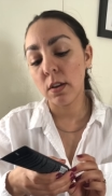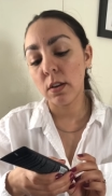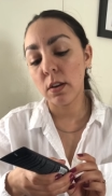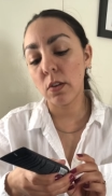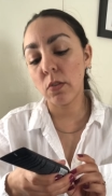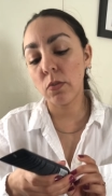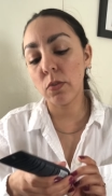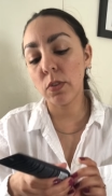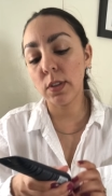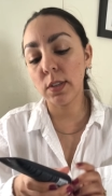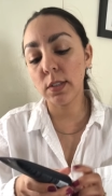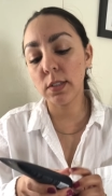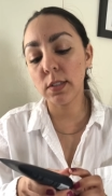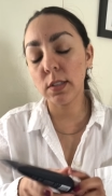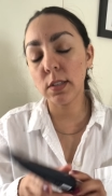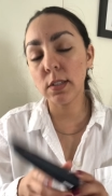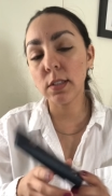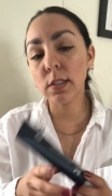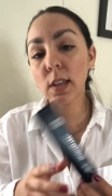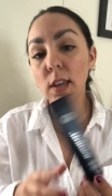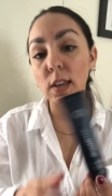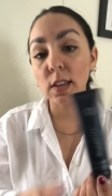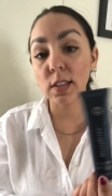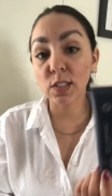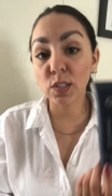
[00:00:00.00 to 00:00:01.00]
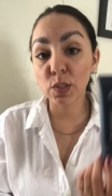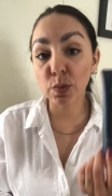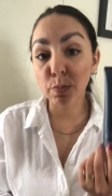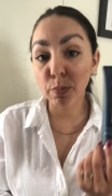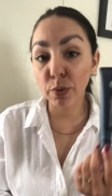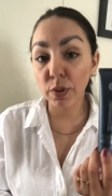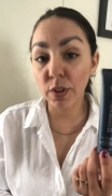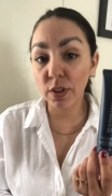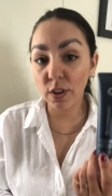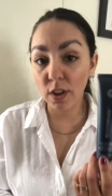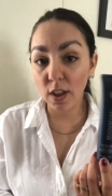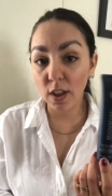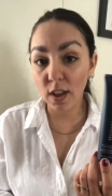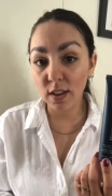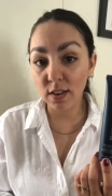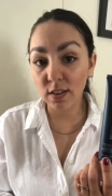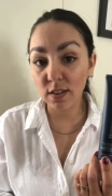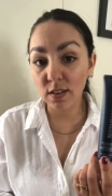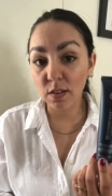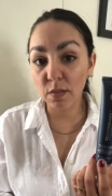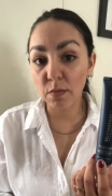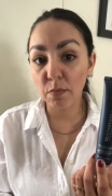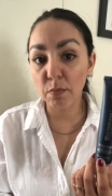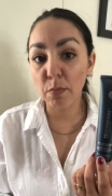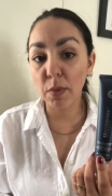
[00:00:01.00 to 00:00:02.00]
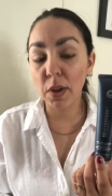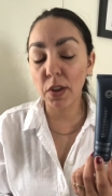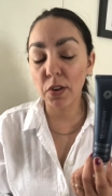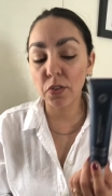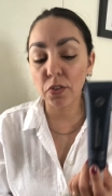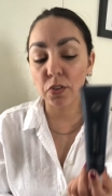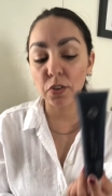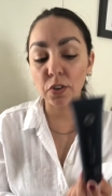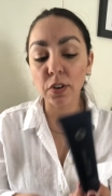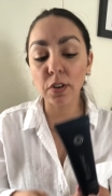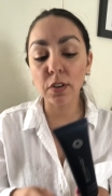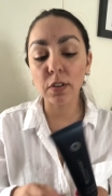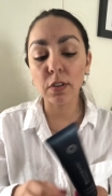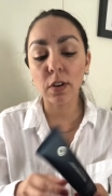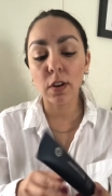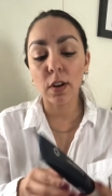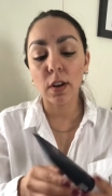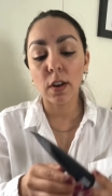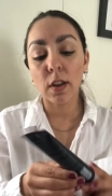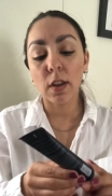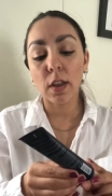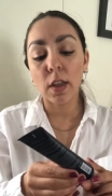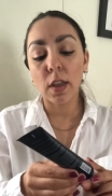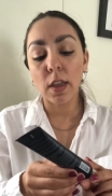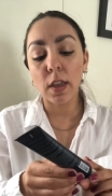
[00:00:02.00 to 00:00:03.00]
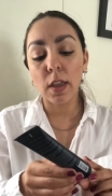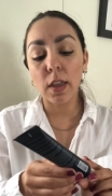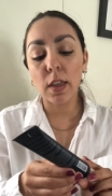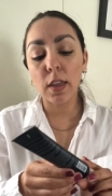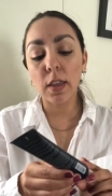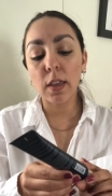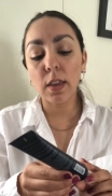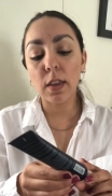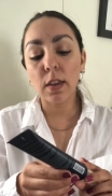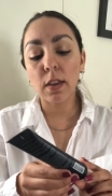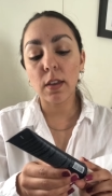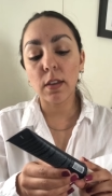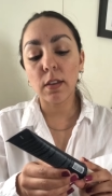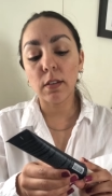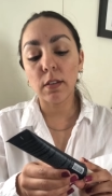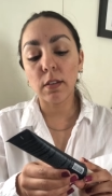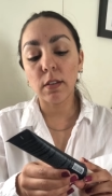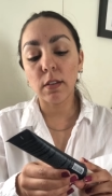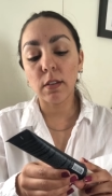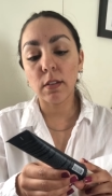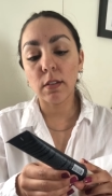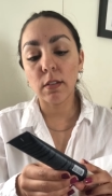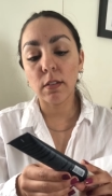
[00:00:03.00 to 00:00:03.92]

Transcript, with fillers: Now this is a split end mender and